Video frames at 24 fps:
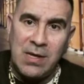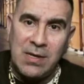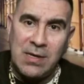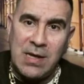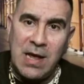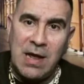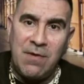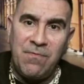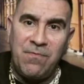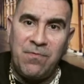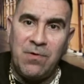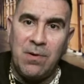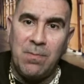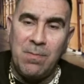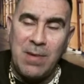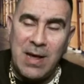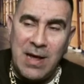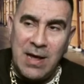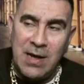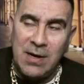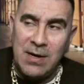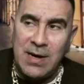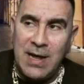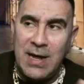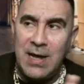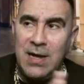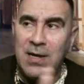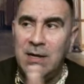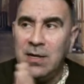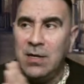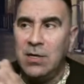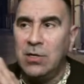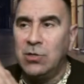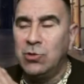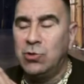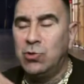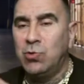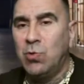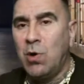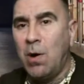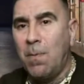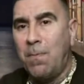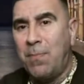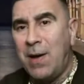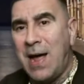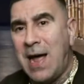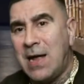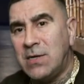came from LA to
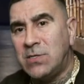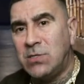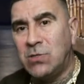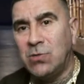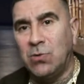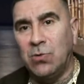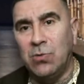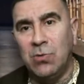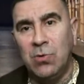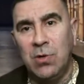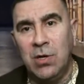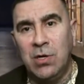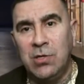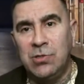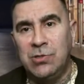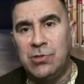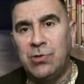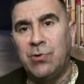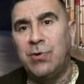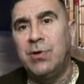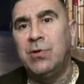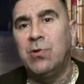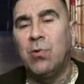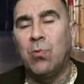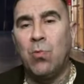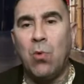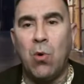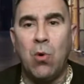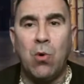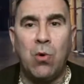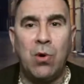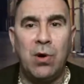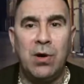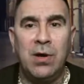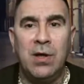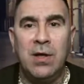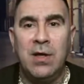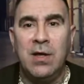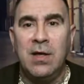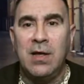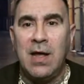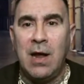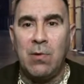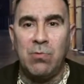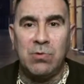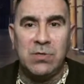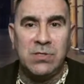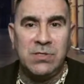El Paso during the war
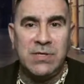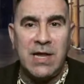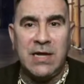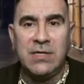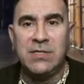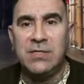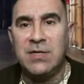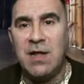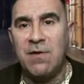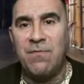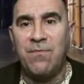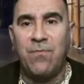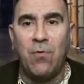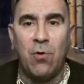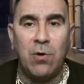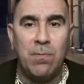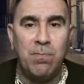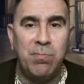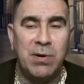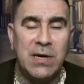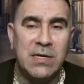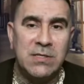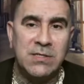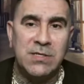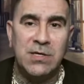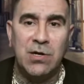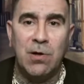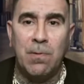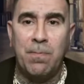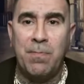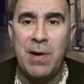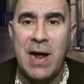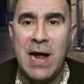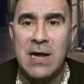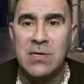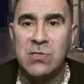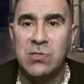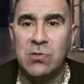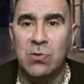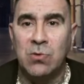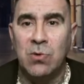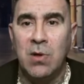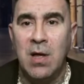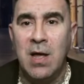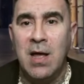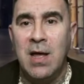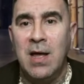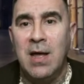and were stationed at Fort Bliss in El
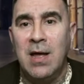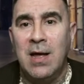Paso